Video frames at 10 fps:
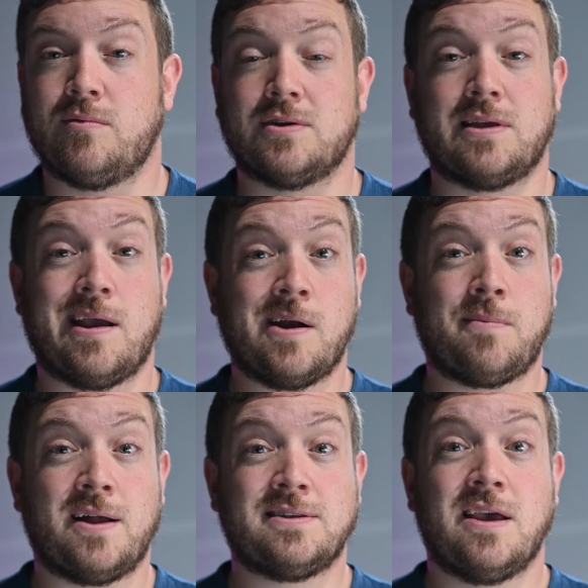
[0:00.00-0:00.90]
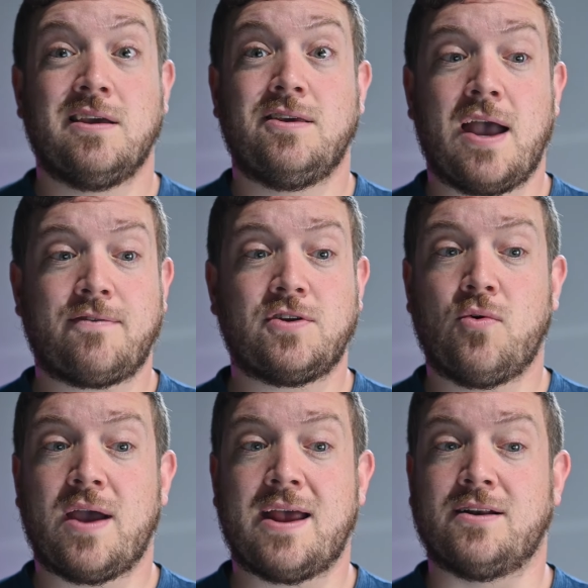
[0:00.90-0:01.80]
Whereas AirPods, you have to
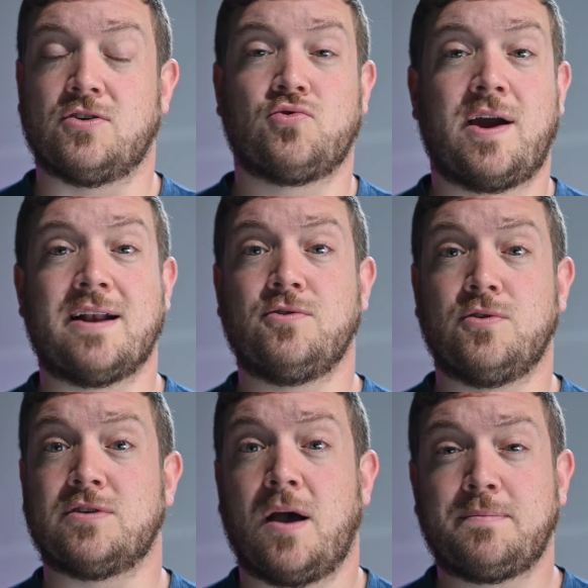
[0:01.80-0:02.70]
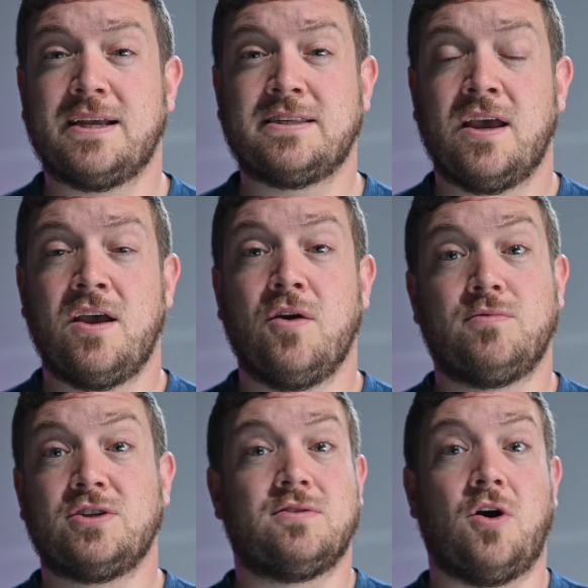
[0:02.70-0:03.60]
go ahead and try to do those updates
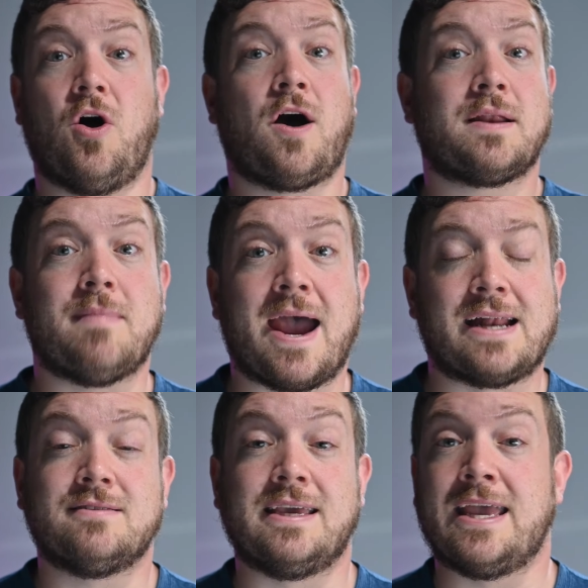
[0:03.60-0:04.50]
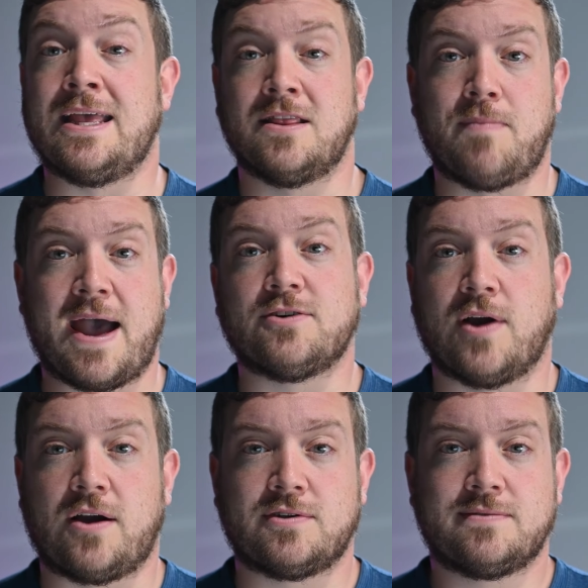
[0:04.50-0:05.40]
just automatically in the
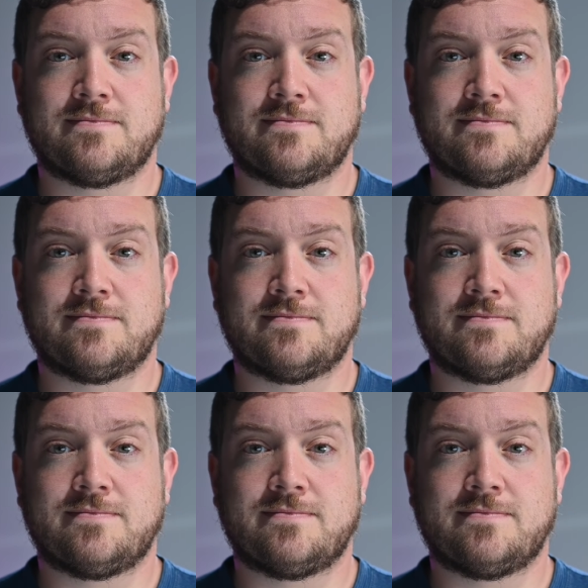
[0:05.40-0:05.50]
background.